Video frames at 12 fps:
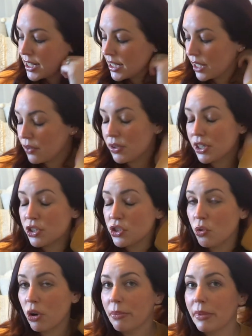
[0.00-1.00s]
to like
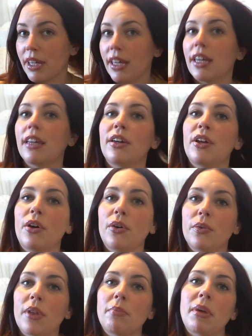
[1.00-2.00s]
reassure me, you
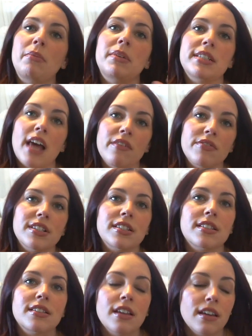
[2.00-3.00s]
know, that babies have this